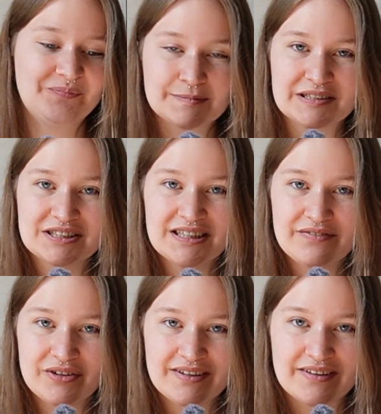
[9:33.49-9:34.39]
especially
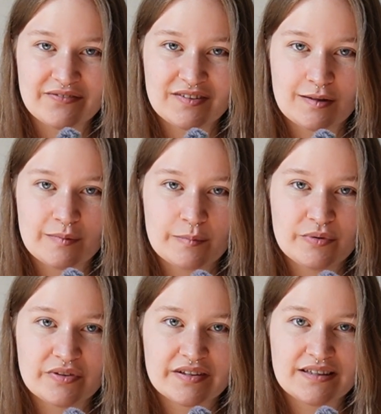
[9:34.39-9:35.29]
if you're gifting
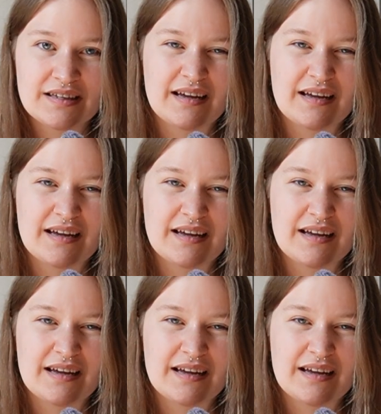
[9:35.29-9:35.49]
people things.